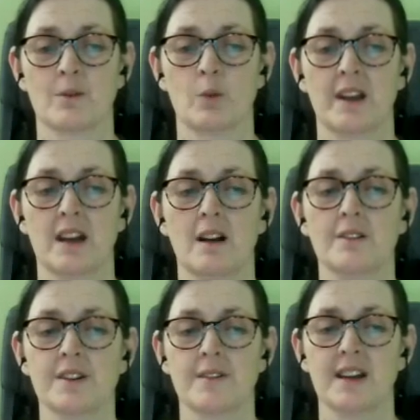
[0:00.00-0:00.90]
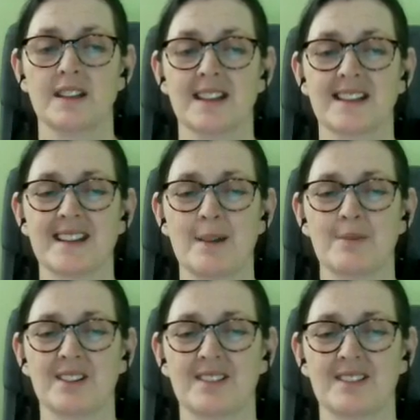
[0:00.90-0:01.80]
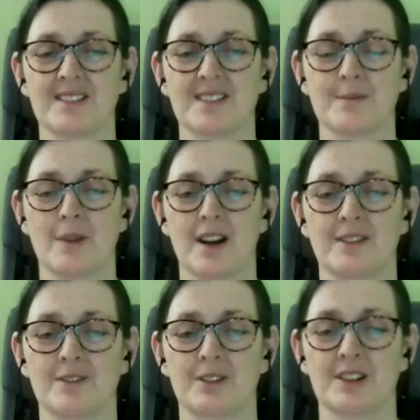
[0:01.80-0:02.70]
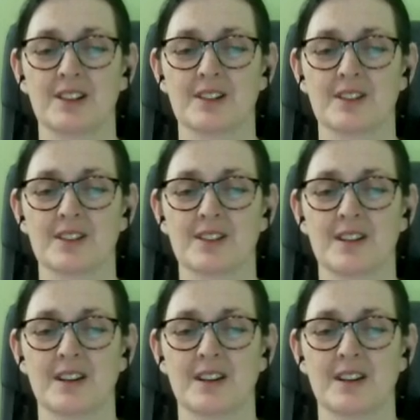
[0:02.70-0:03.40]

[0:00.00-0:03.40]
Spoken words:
We cultivate acceptance in mindfulness.